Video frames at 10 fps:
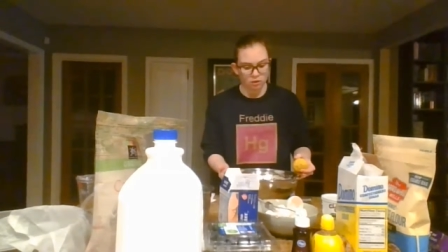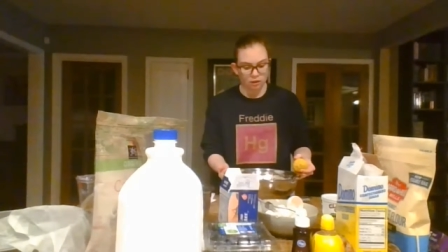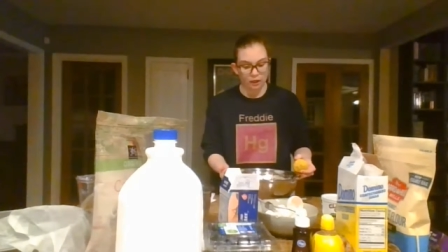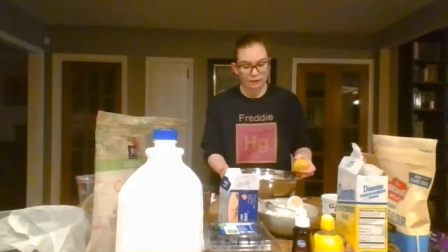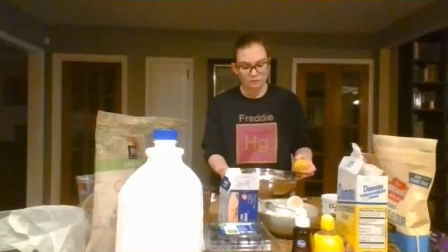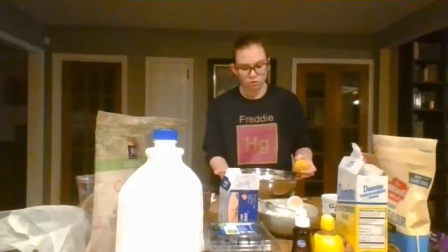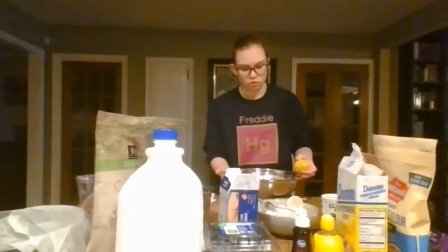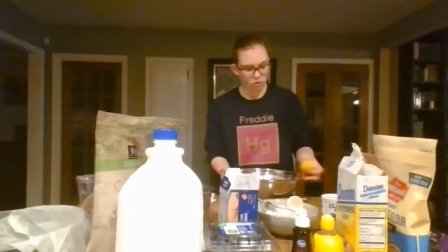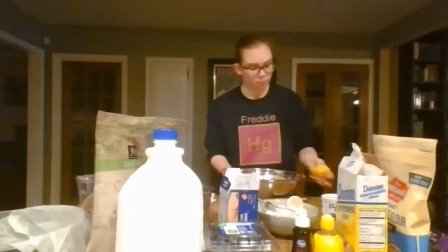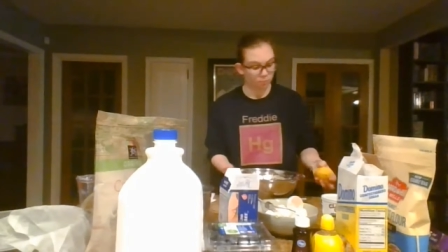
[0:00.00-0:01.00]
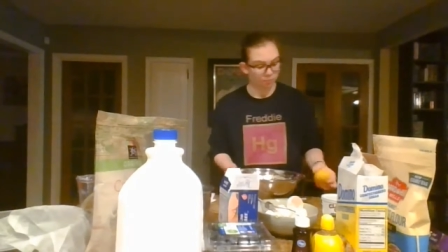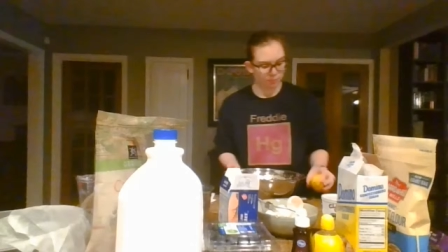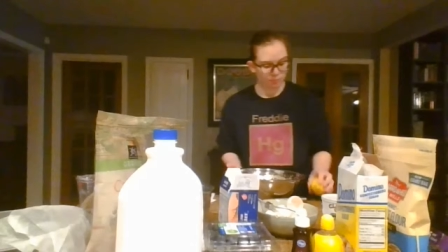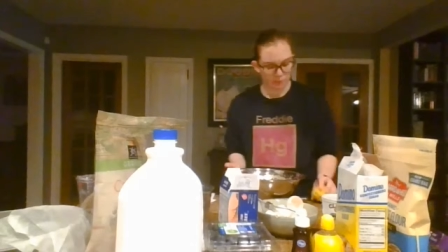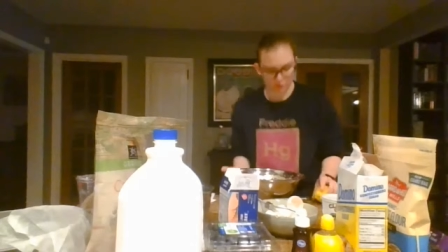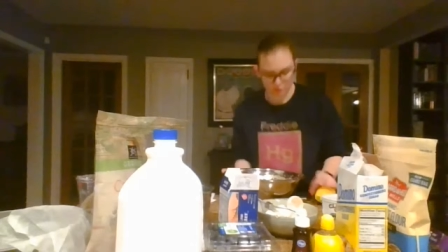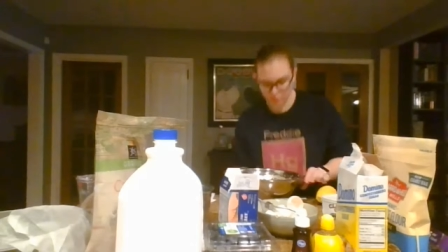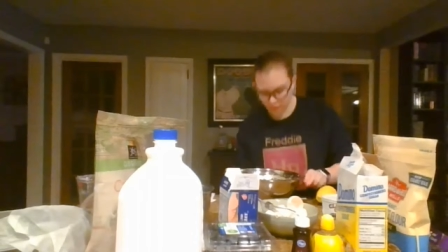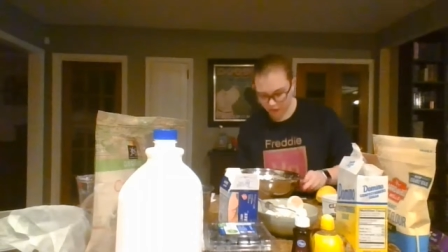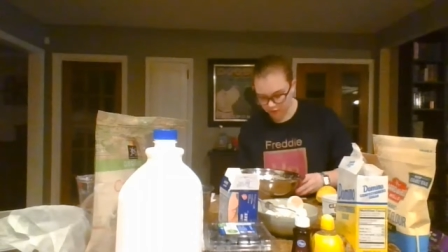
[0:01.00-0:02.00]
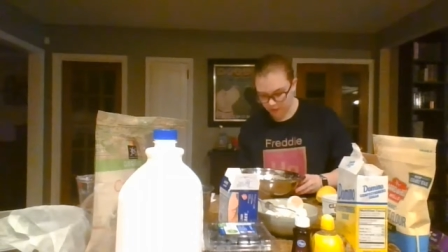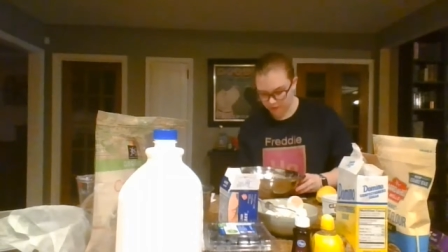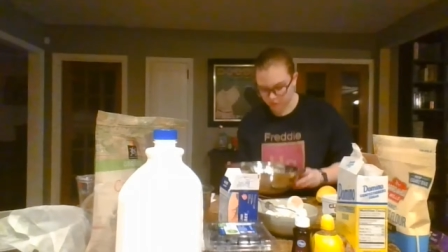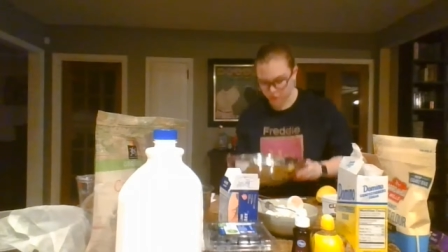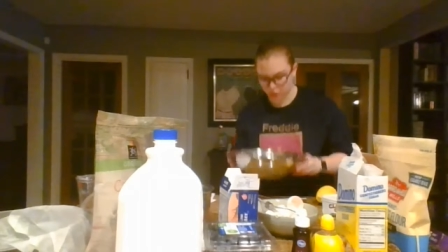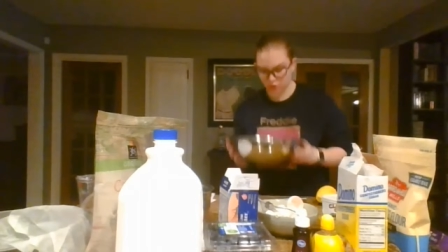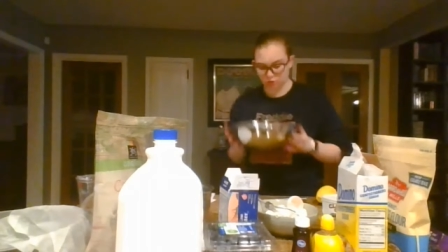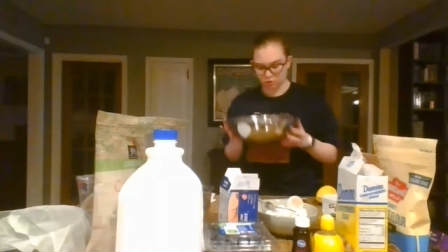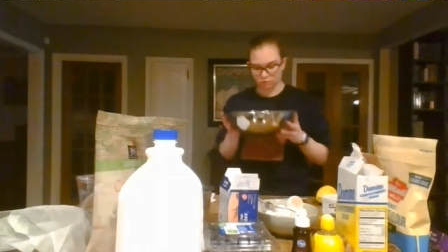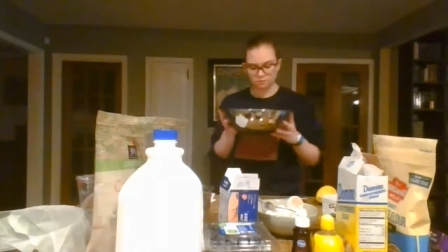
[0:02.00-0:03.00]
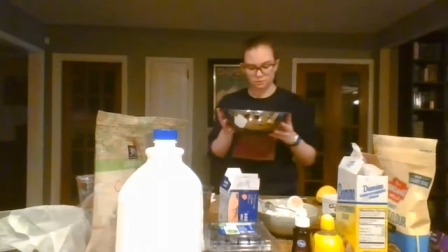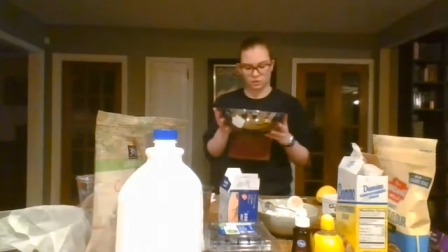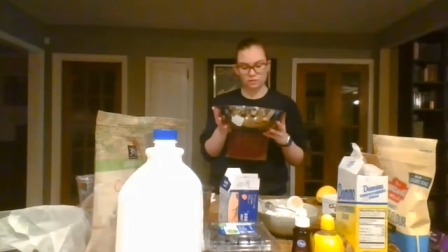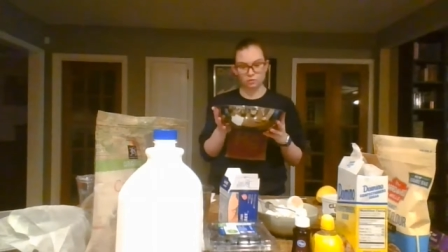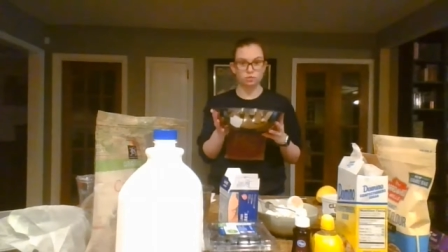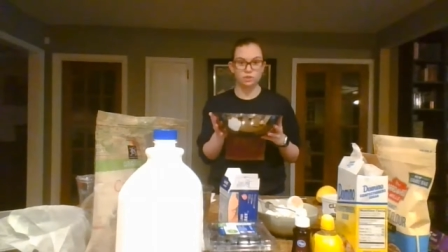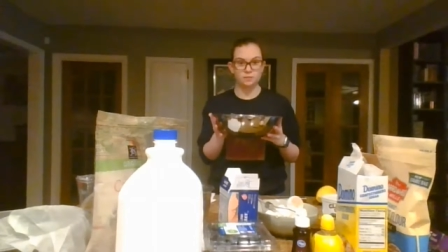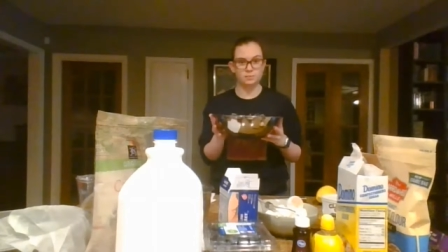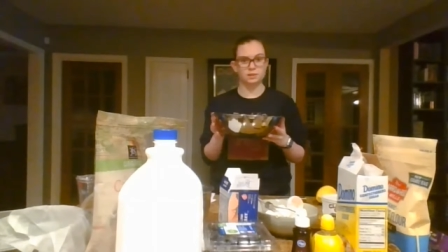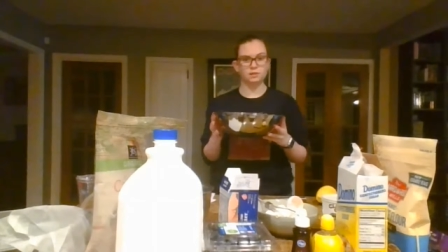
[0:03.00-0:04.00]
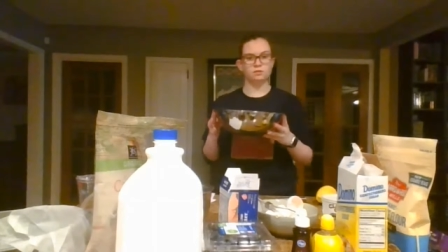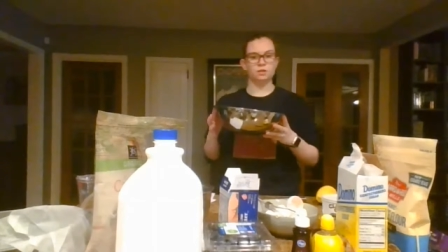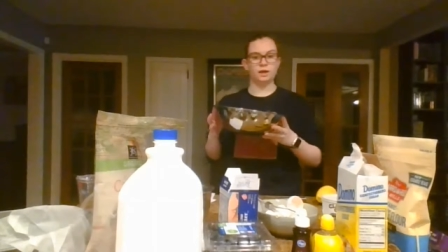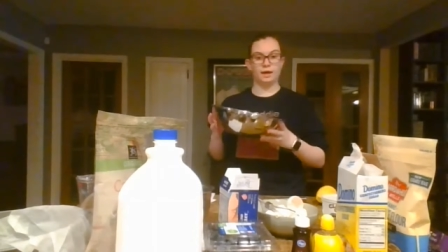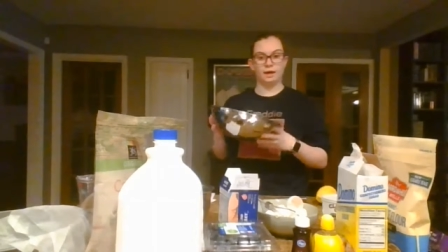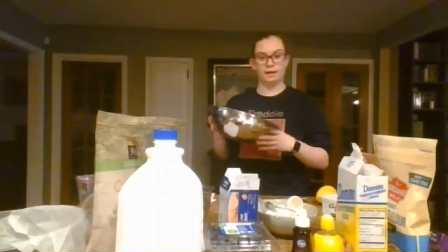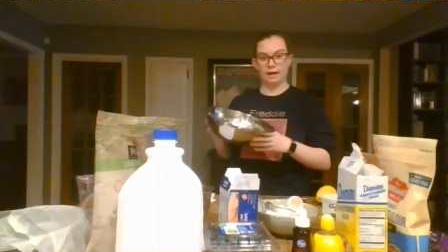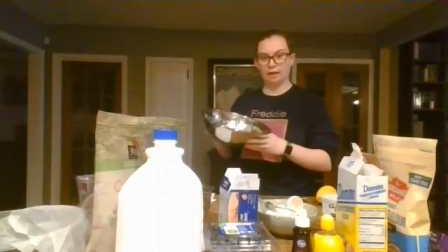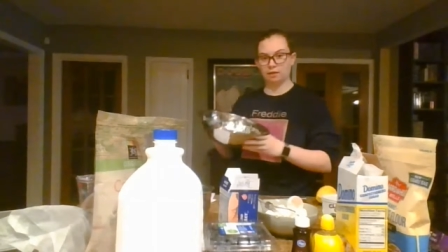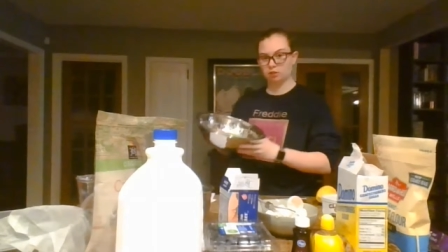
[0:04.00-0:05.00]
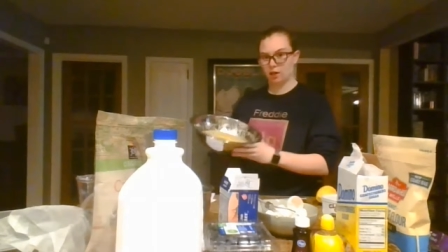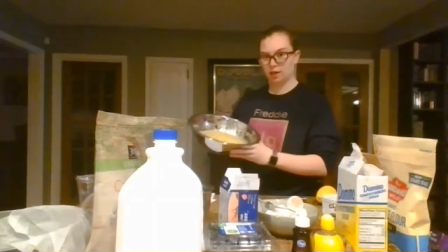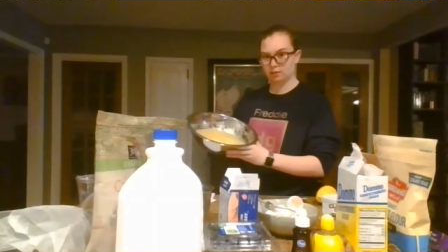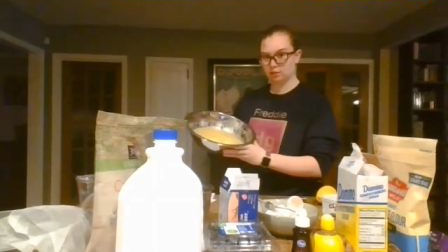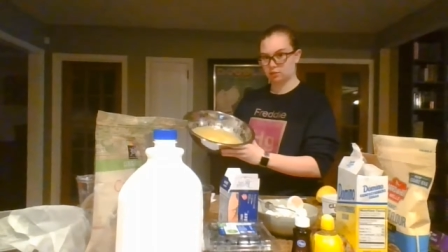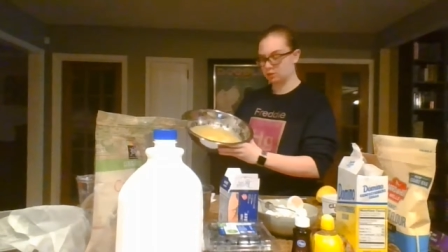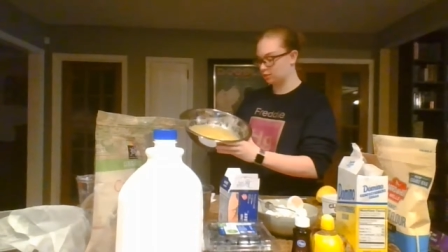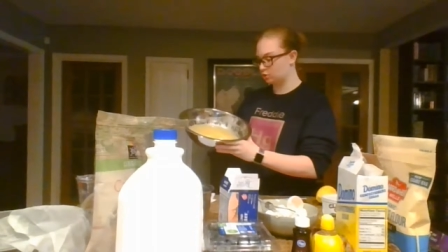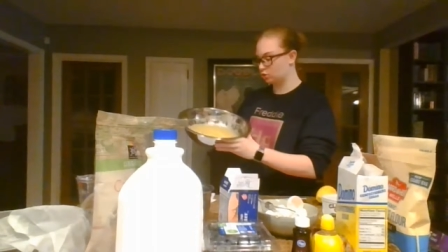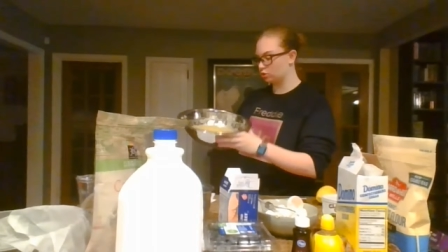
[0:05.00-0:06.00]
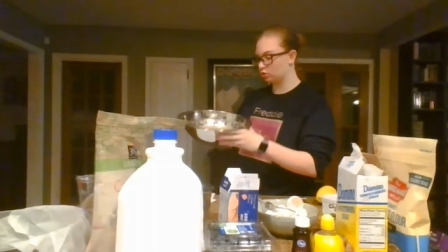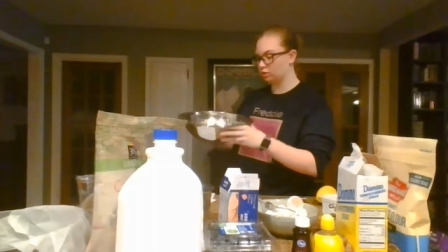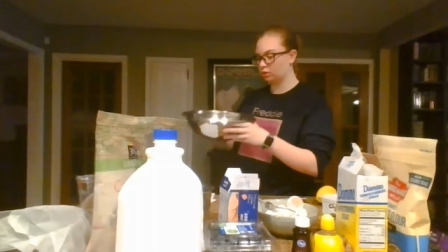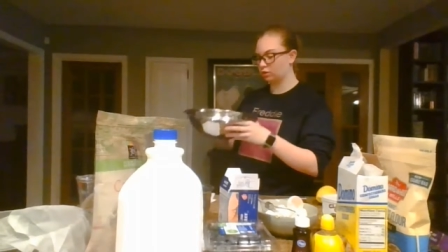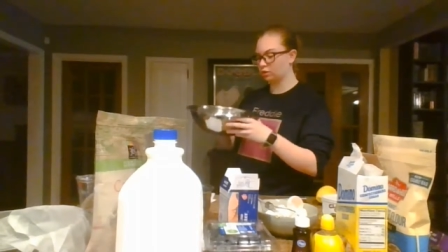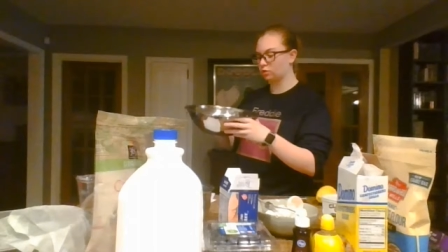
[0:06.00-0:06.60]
gotten your melted butter and your sugar and creamed it and added your eggs in, it should look